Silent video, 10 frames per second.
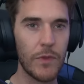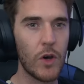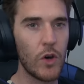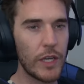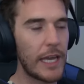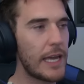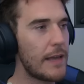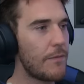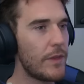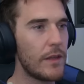
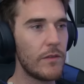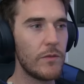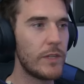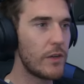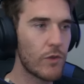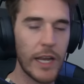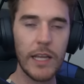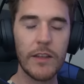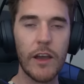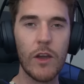Okay, didn't write
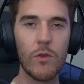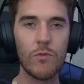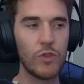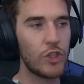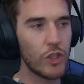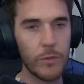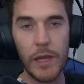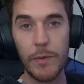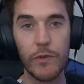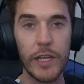it down, should have
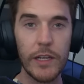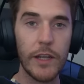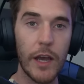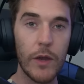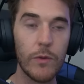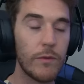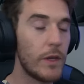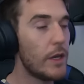maybe written it down.